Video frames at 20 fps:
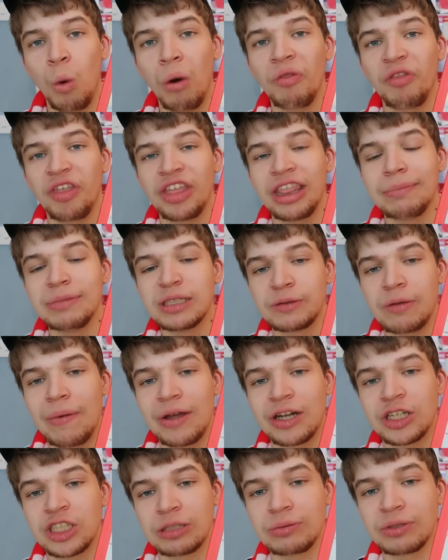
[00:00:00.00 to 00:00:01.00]
One thing that must be
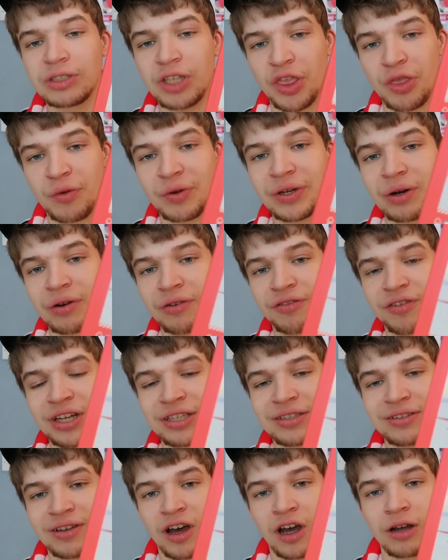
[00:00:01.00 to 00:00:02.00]
mentioned was the 3-0
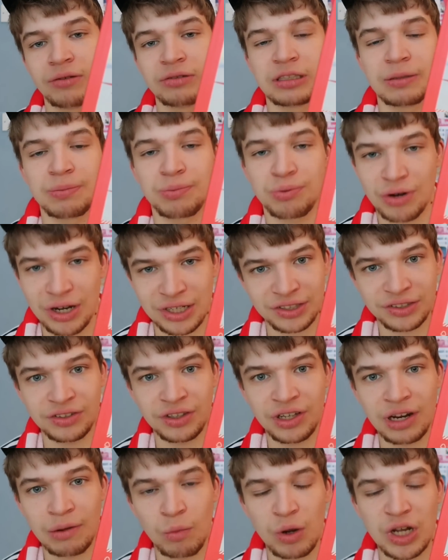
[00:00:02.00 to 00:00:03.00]
defeat at home to
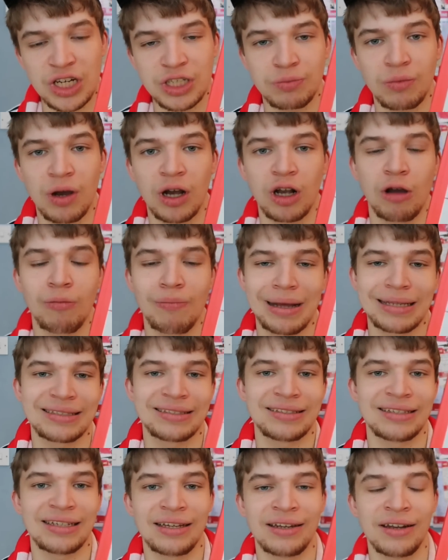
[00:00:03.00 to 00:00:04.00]
Preston, in which Michael
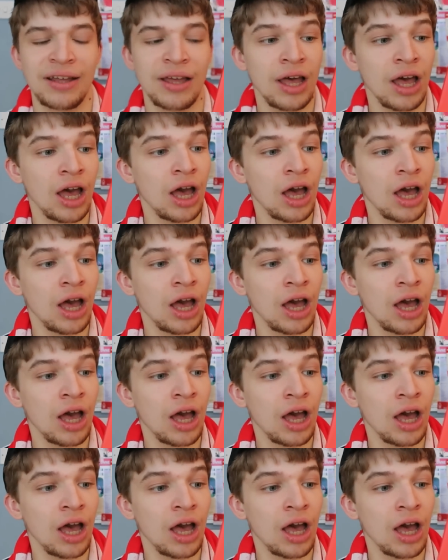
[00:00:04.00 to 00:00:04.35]
Mansfield